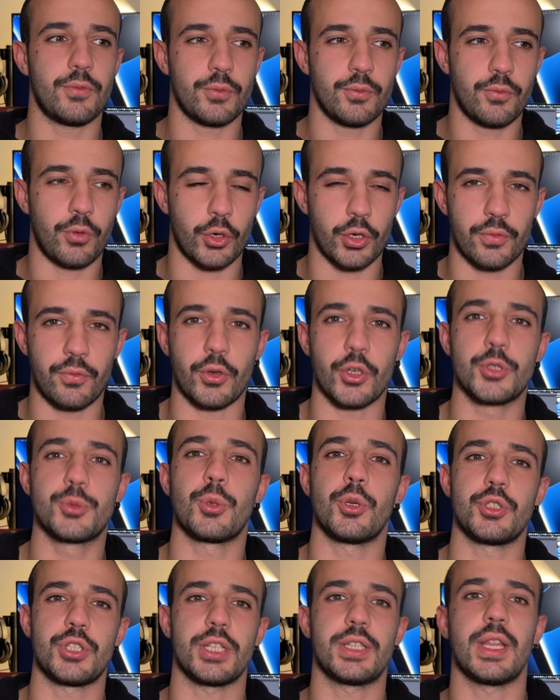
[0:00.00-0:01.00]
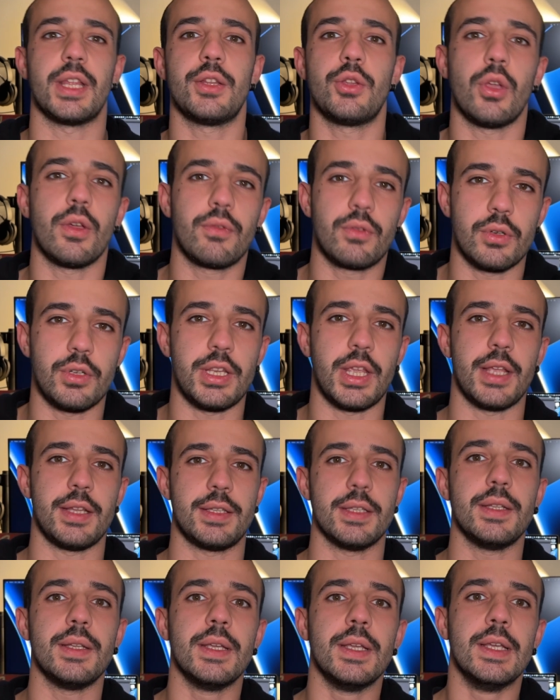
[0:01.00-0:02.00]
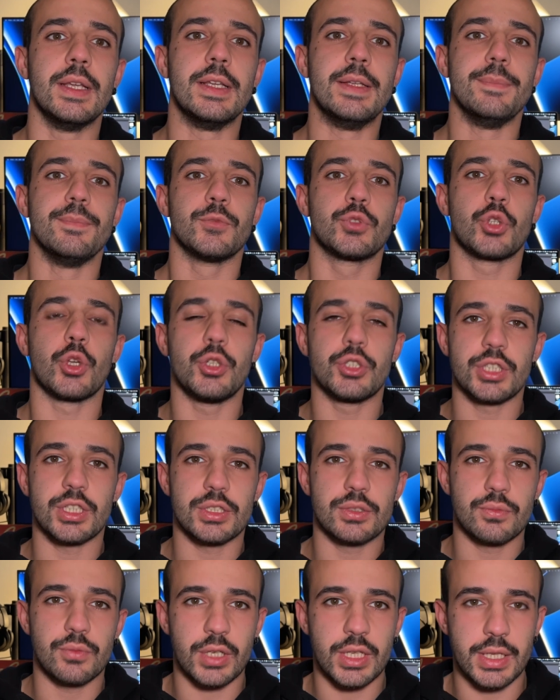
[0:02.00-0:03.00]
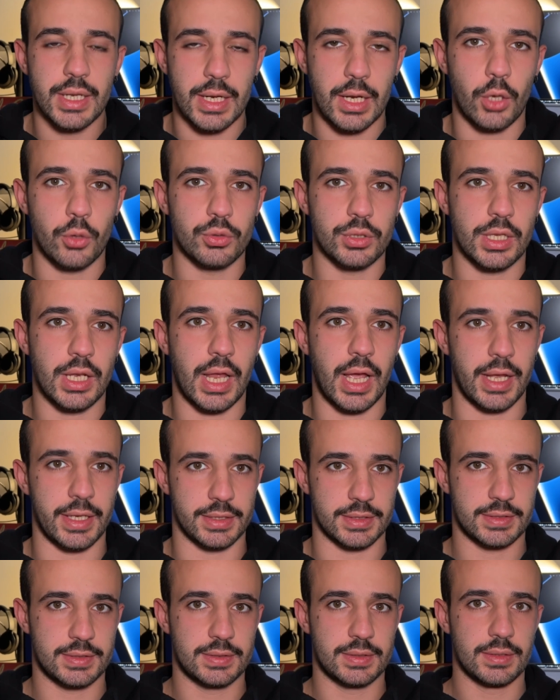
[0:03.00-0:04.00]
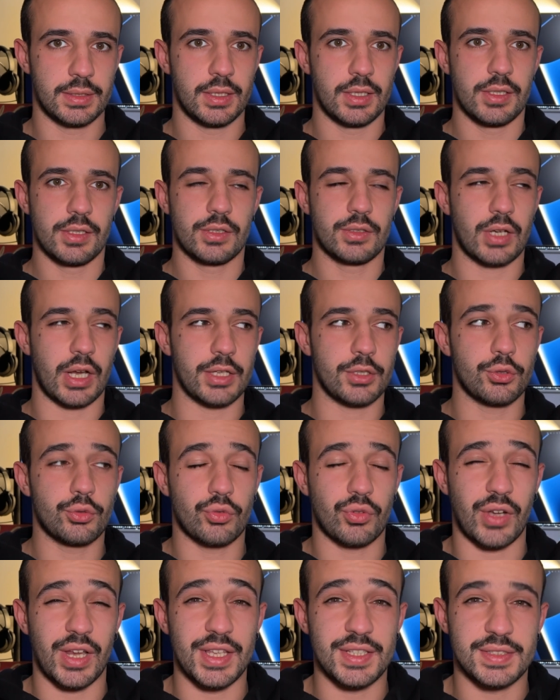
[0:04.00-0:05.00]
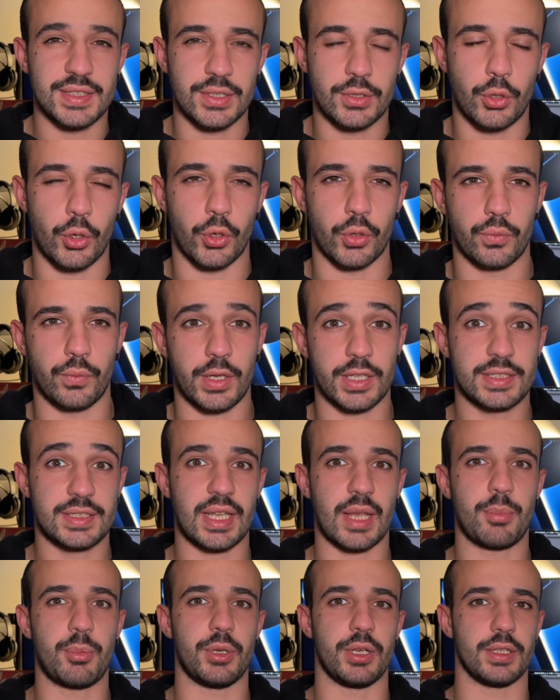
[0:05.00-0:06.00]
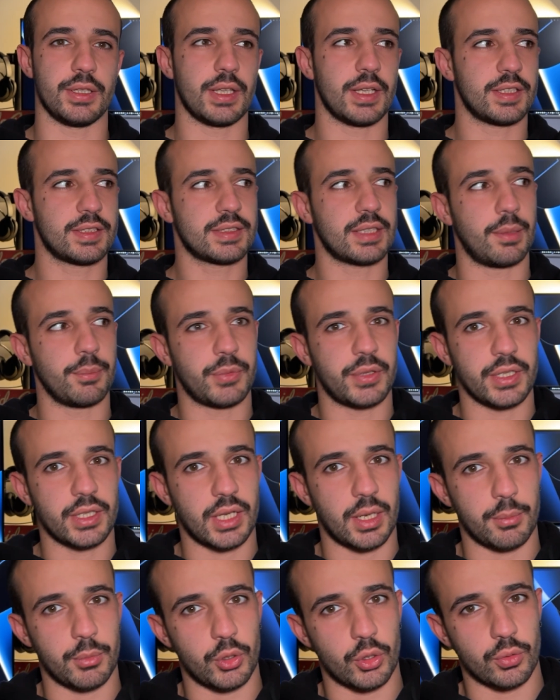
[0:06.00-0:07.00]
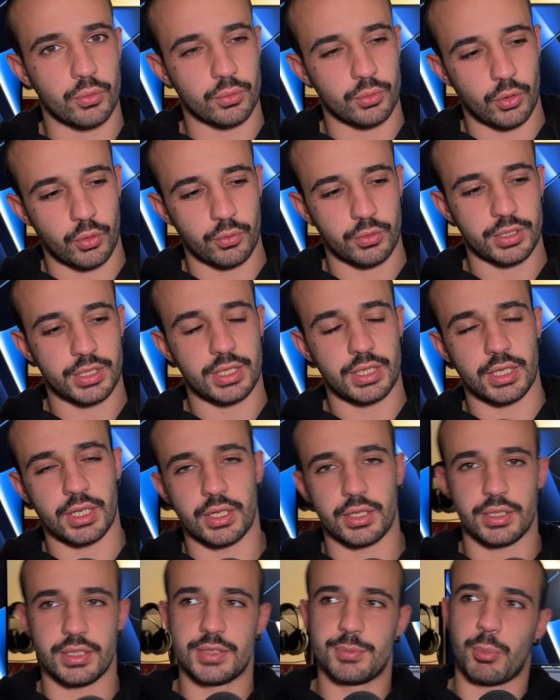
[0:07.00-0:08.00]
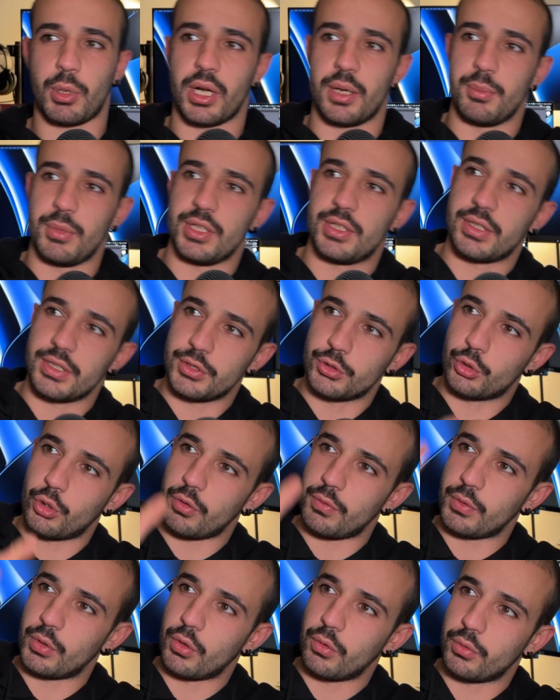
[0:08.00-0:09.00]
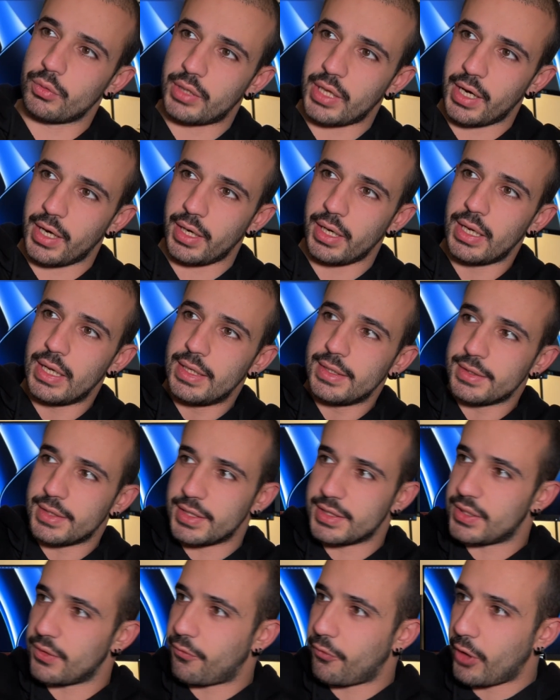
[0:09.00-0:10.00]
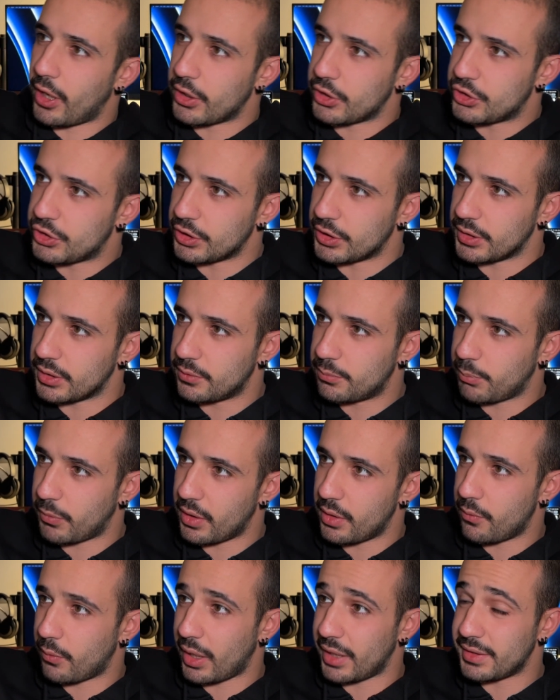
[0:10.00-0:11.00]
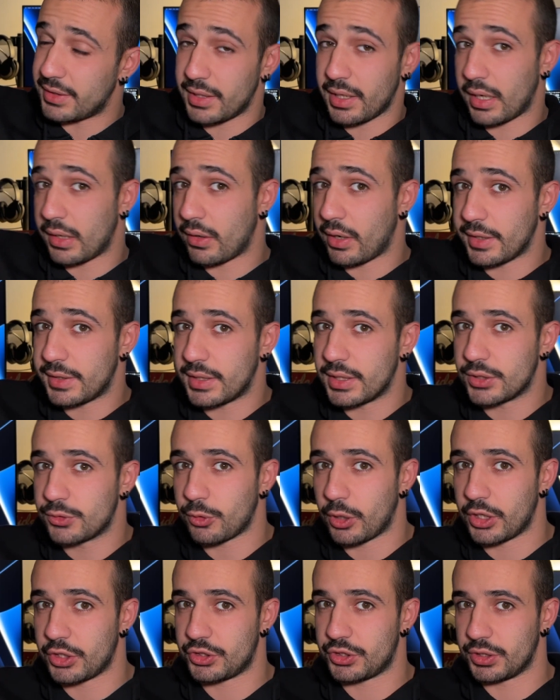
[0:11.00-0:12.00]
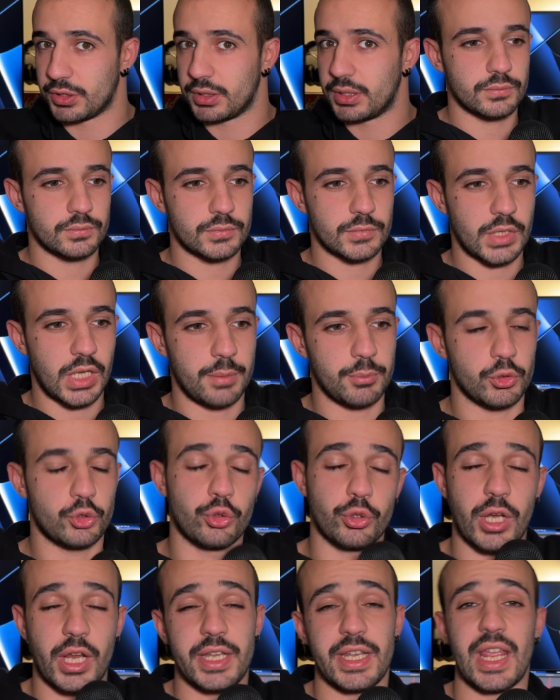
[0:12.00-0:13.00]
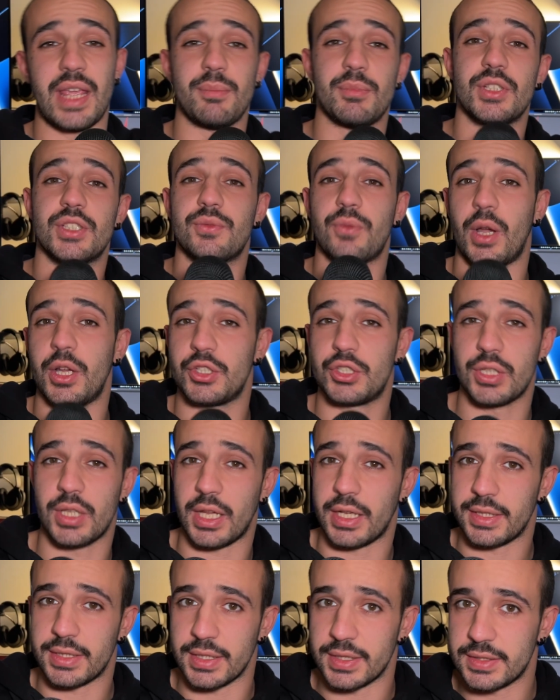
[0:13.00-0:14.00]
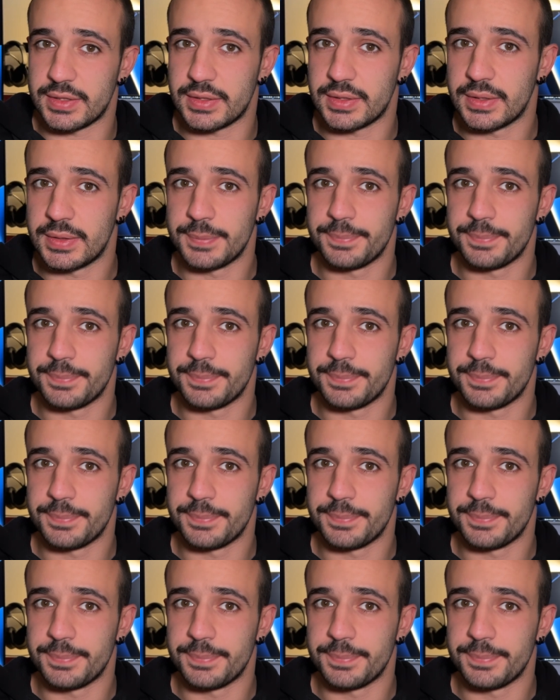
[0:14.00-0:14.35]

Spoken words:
for the first project that you have created. So just read along the lines. Try to trace the code. What's happening? There's something coming over here. This parameter is going over there. There's a function. Why did I write this function? I mean, should I name this function like this?